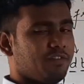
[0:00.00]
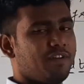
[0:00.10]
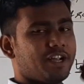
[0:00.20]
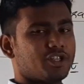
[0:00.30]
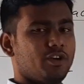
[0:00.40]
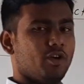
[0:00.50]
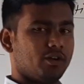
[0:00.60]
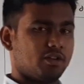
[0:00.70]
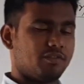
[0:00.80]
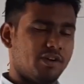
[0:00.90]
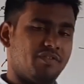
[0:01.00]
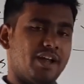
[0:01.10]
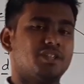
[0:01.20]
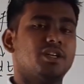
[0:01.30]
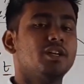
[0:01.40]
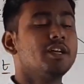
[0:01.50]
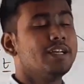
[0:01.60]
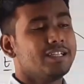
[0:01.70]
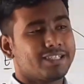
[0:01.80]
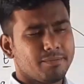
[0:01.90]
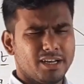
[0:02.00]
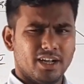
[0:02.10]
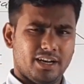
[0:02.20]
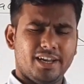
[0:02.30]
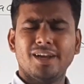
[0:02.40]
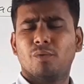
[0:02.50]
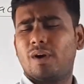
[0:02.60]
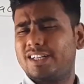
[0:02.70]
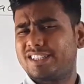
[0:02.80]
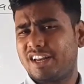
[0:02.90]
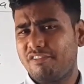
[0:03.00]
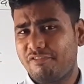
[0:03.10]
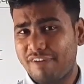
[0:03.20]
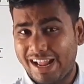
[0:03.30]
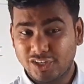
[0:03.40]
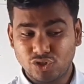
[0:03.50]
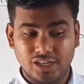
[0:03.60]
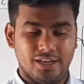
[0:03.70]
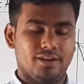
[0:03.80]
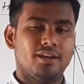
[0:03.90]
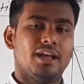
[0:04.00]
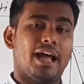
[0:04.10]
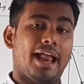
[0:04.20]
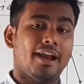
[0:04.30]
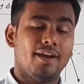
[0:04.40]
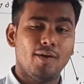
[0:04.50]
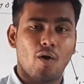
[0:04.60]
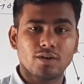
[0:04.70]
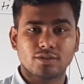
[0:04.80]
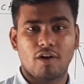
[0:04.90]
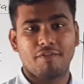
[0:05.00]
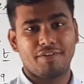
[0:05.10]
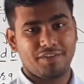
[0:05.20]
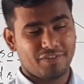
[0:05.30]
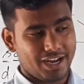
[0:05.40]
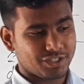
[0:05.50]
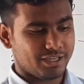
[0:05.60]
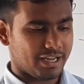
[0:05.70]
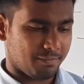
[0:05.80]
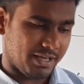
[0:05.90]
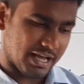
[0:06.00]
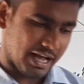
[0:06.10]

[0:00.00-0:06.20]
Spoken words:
reflection, laws of reflection. Similarly, what is refraction and laws of refraction can be